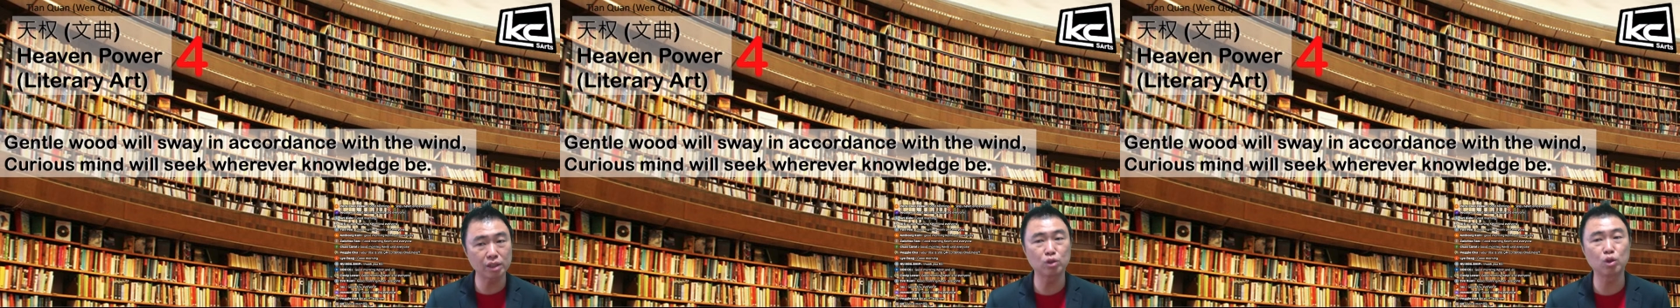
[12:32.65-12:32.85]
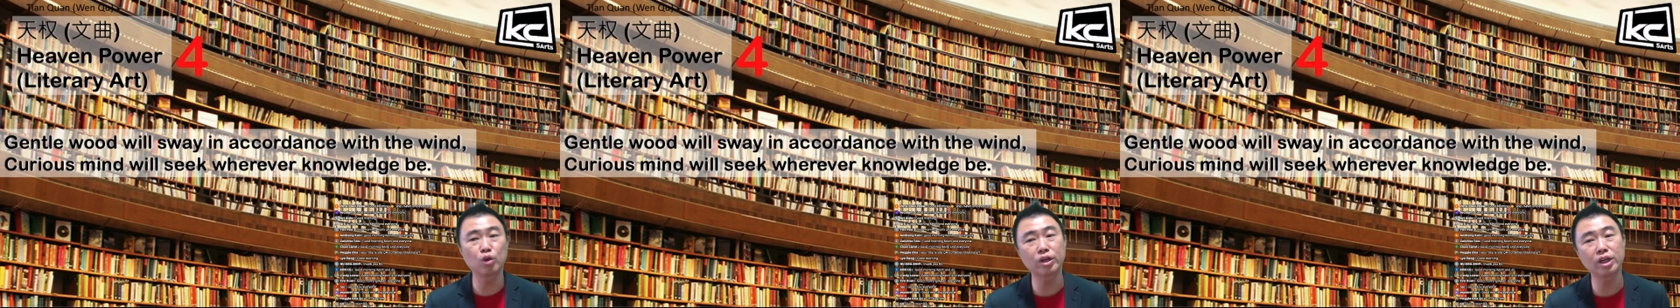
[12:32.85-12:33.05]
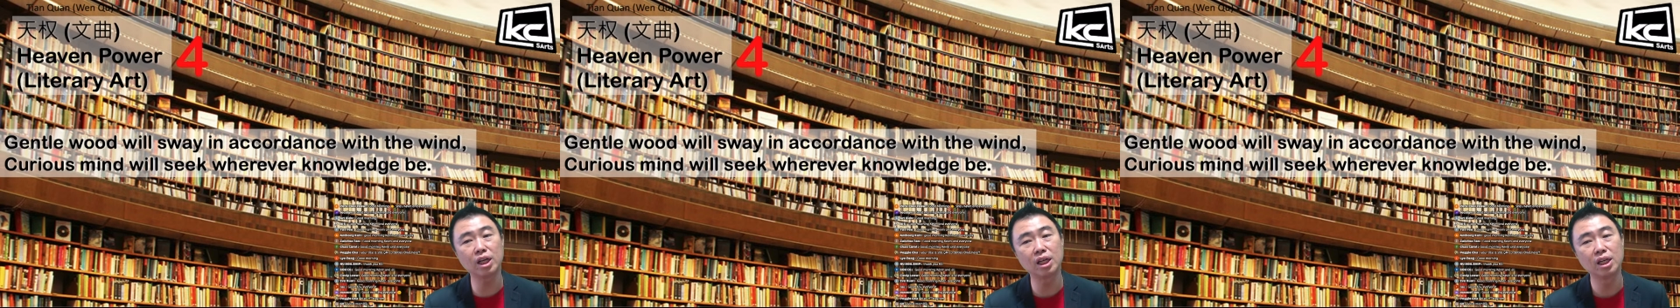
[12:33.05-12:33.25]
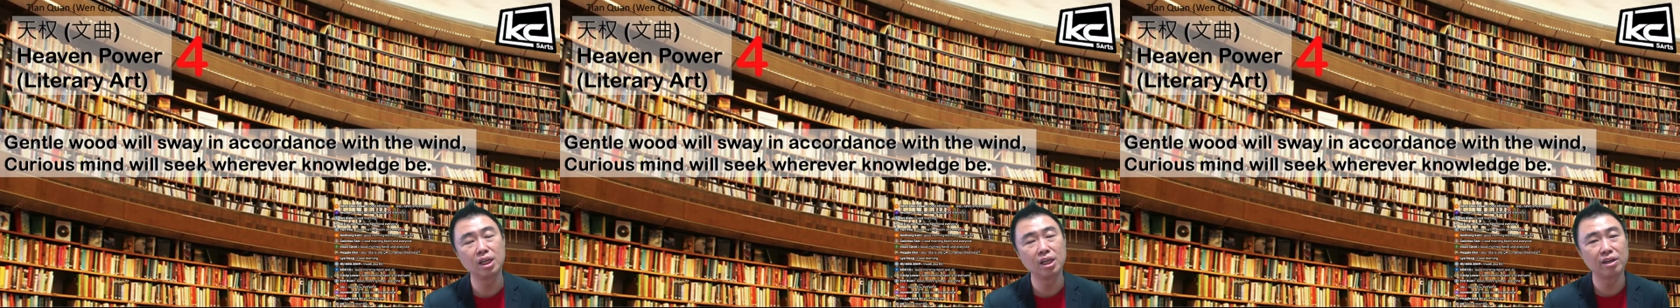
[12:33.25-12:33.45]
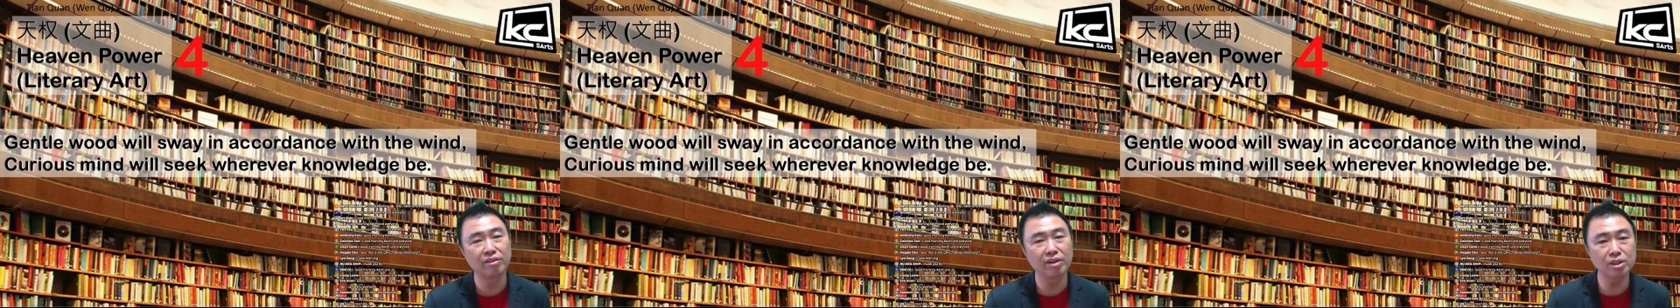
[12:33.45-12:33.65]
story.
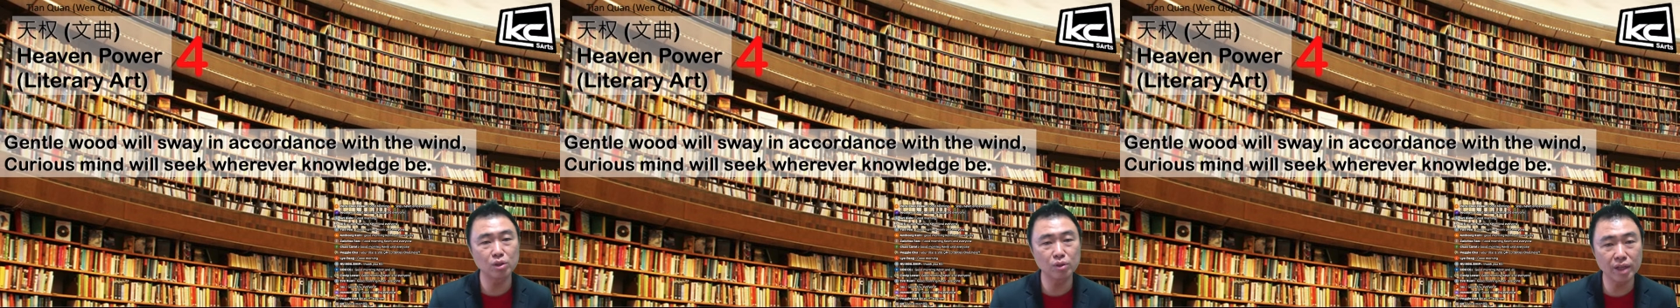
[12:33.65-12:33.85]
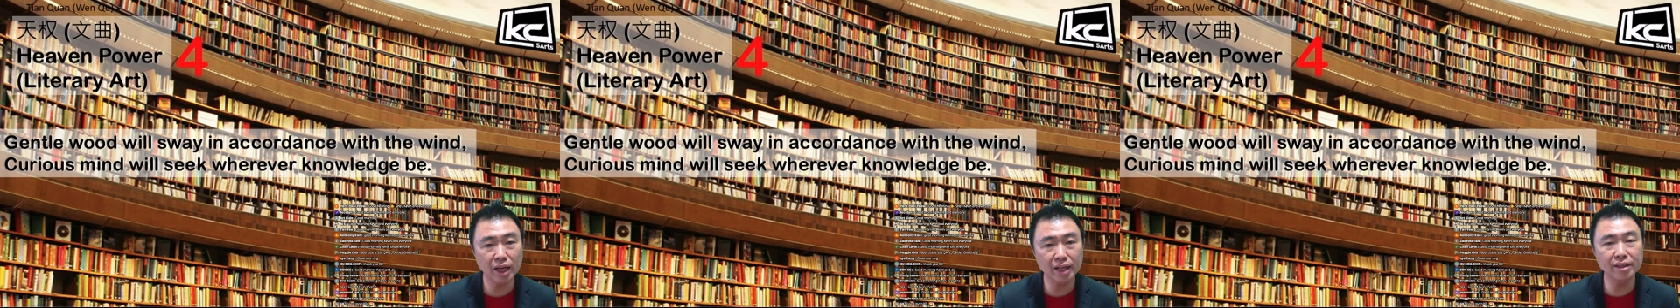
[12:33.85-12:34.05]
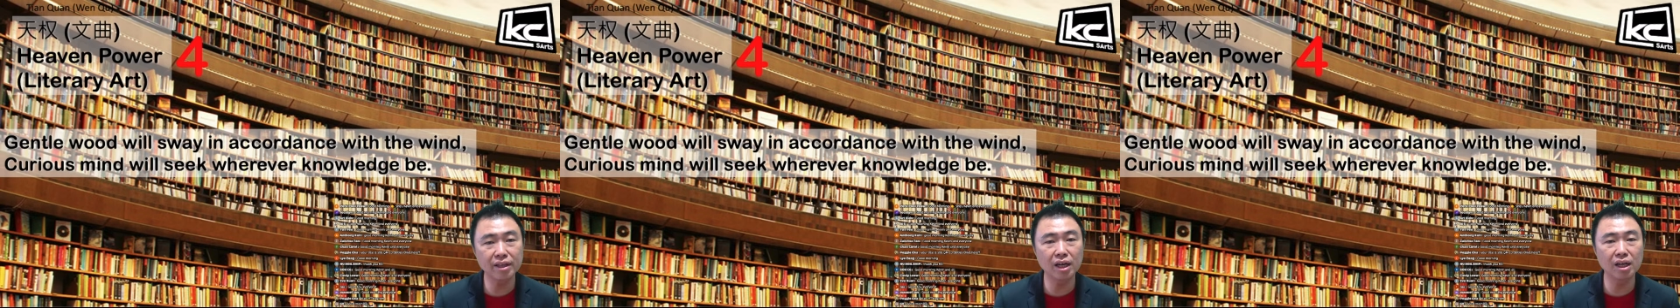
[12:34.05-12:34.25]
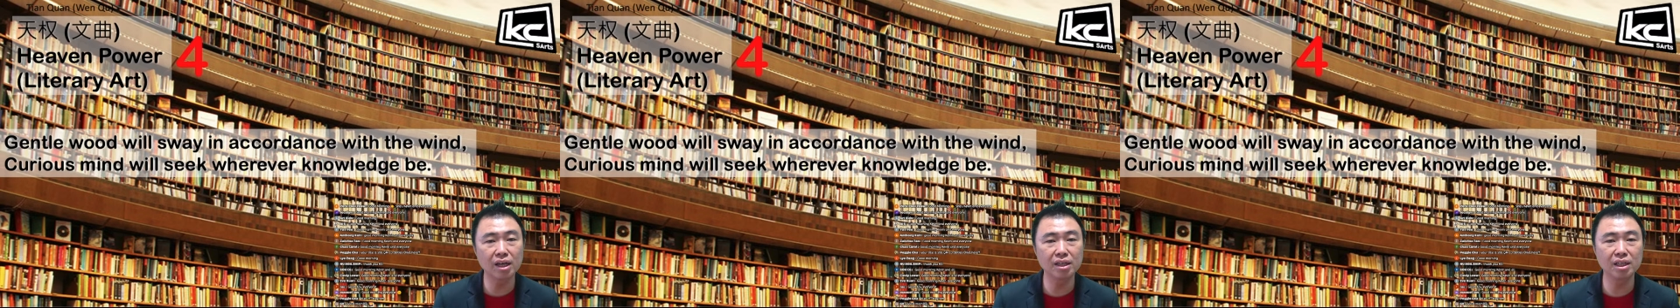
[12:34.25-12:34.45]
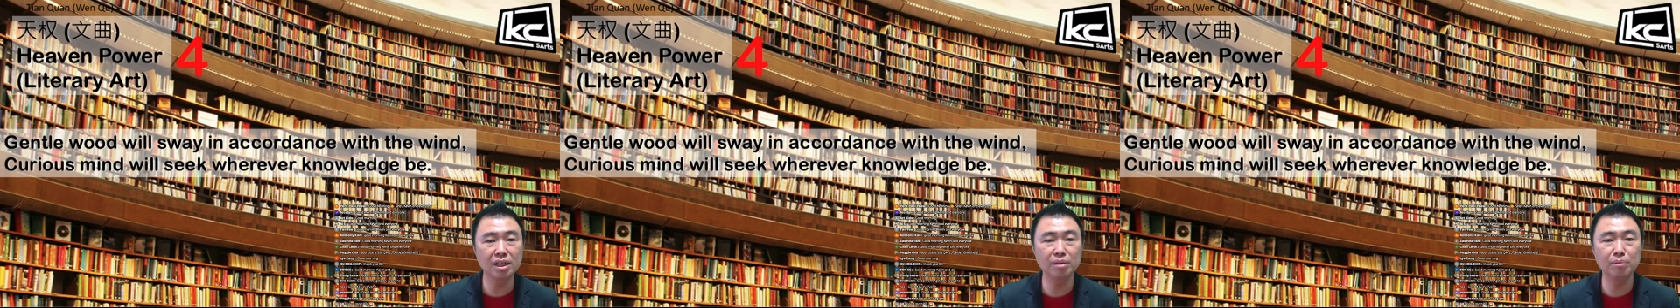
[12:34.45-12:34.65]
Right, so then
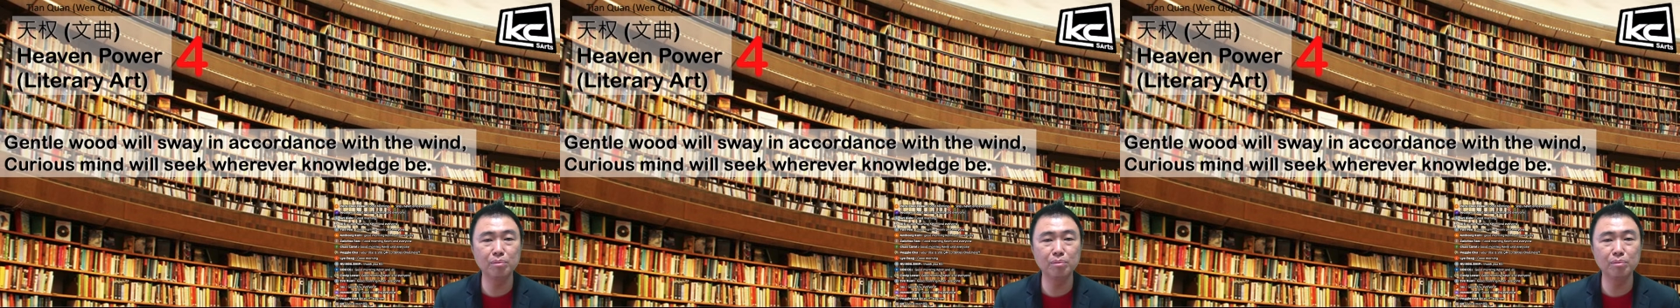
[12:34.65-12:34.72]
the